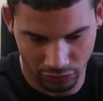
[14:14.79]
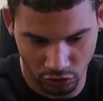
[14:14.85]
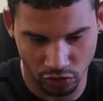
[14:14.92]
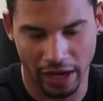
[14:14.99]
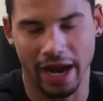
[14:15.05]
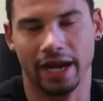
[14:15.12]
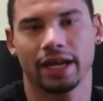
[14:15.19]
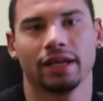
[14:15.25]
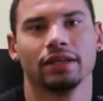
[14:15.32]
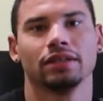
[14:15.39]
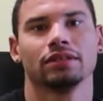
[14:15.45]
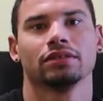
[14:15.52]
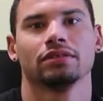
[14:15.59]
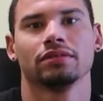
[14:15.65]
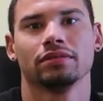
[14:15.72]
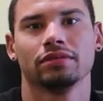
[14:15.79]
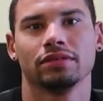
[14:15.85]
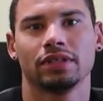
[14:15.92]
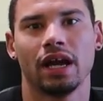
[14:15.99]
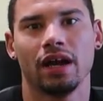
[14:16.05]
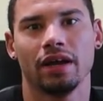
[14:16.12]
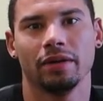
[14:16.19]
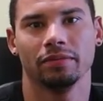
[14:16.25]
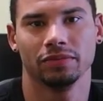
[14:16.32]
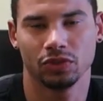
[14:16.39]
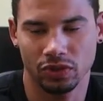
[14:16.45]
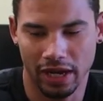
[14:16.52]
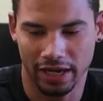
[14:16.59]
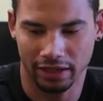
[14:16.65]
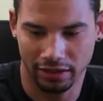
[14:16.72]
track time,
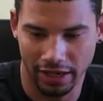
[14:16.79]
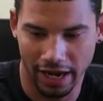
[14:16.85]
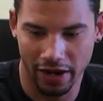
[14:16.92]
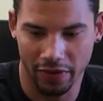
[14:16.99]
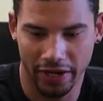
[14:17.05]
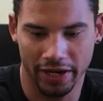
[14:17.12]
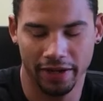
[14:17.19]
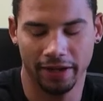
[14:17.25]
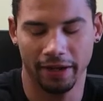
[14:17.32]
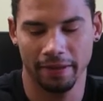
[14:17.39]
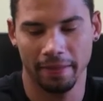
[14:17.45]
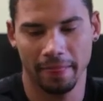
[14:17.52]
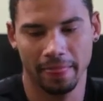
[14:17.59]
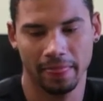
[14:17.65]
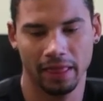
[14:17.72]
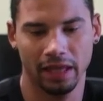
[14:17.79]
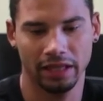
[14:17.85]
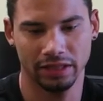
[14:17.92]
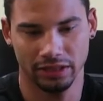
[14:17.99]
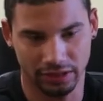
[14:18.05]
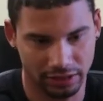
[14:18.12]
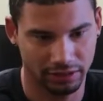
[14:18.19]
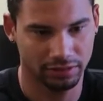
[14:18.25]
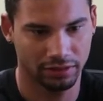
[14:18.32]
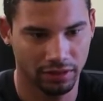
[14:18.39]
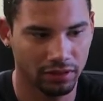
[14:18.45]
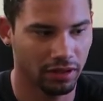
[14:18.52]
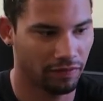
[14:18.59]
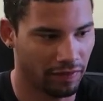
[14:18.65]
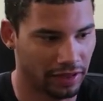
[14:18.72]
track area, and just
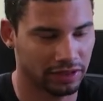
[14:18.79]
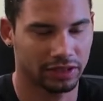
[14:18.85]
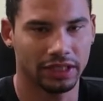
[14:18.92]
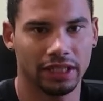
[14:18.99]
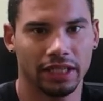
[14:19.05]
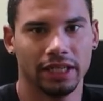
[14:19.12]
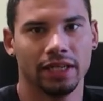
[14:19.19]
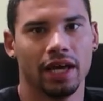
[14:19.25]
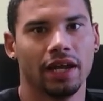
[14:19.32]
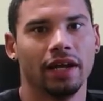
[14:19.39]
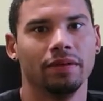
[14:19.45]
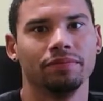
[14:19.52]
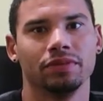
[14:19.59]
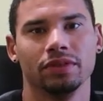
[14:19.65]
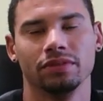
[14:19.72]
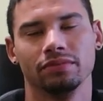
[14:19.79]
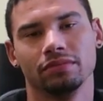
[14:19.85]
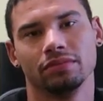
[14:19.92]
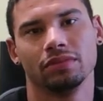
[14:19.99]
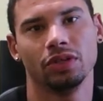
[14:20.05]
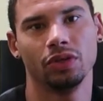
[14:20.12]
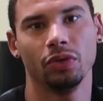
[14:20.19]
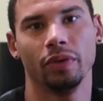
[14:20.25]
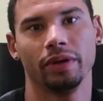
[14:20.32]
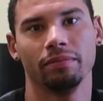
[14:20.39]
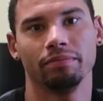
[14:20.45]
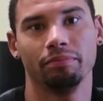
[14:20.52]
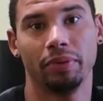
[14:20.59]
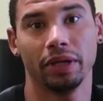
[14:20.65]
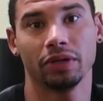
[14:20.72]
eventually lead that up to
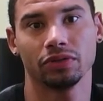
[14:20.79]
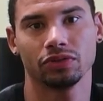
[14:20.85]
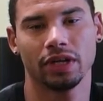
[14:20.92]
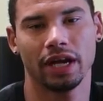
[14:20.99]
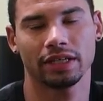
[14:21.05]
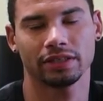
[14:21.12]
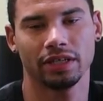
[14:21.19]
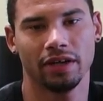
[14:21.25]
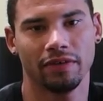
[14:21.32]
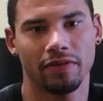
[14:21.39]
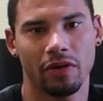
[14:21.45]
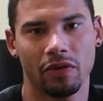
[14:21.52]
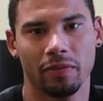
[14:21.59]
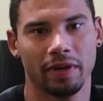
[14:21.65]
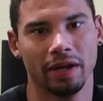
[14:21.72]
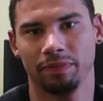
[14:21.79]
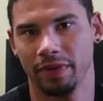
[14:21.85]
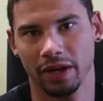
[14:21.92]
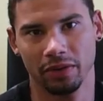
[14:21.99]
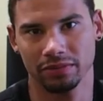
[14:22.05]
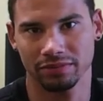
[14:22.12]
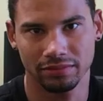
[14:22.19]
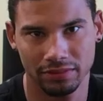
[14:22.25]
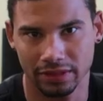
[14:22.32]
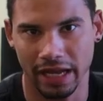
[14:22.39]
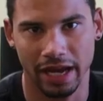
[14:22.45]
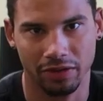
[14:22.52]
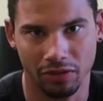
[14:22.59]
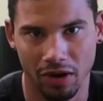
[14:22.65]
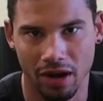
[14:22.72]
doing bigger track stuff. I want to be up there with
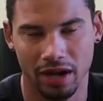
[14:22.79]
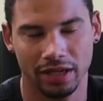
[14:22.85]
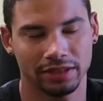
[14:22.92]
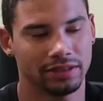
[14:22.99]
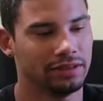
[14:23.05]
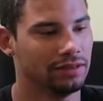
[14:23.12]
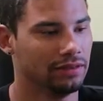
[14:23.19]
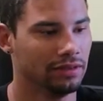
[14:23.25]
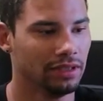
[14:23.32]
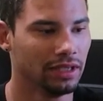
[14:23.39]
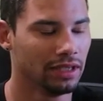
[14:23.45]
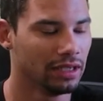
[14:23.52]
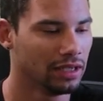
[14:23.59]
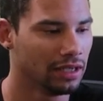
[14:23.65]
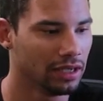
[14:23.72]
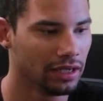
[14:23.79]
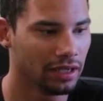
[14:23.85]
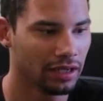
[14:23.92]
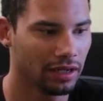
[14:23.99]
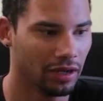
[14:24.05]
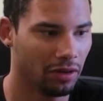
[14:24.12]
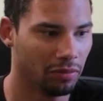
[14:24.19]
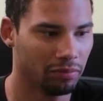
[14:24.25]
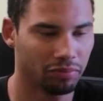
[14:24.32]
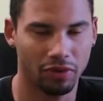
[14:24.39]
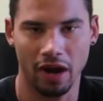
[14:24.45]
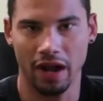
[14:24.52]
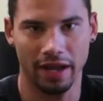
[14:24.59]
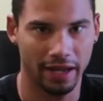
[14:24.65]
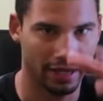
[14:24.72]
Zach Ross and, you know,
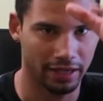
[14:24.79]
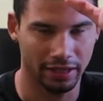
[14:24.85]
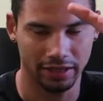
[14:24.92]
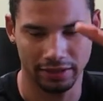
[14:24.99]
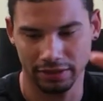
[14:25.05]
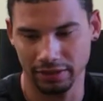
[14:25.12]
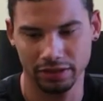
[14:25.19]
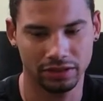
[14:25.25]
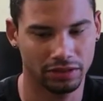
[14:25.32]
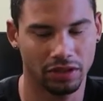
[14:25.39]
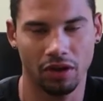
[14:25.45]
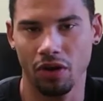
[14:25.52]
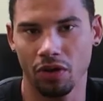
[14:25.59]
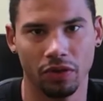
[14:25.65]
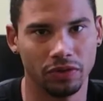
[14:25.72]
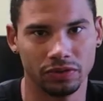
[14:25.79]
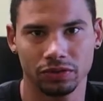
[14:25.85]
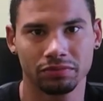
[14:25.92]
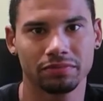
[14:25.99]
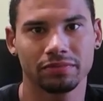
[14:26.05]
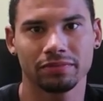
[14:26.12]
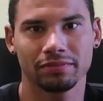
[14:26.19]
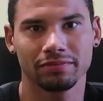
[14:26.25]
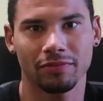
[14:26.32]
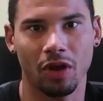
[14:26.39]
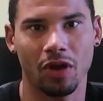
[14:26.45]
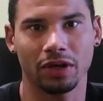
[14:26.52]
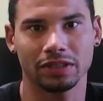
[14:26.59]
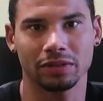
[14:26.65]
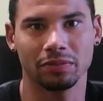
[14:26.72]
Brian and all those
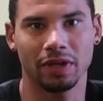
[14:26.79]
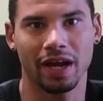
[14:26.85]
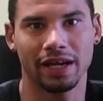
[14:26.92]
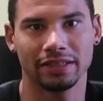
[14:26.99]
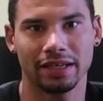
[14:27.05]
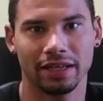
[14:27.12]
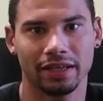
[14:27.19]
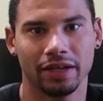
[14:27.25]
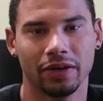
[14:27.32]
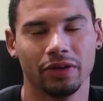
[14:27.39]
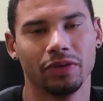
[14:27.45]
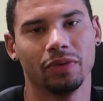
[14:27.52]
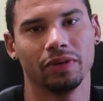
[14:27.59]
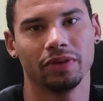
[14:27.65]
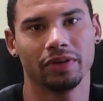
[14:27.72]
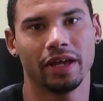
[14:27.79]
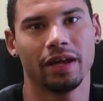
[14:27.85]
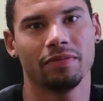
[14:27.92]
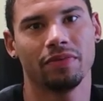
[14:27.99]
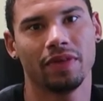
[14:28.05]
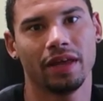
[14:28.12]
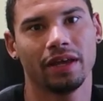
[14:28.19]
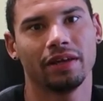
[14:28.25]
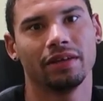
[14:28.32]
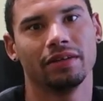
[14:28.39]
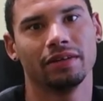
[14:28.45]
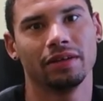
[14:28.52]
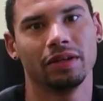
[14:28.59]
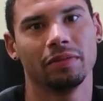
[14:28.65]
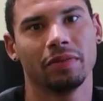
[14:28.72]
awesome guys out there doing their damn thing
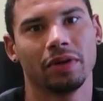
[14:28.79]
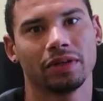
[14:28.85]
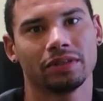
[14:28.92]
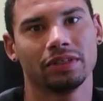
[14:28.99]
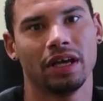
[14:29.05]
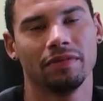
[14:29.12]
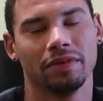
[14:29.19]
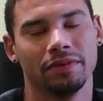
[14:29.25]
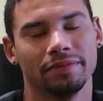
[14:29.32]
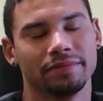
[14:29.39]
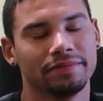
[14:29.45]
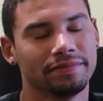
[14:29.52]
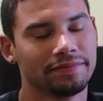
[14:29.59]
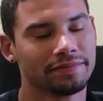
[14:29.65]
in the Mark 7.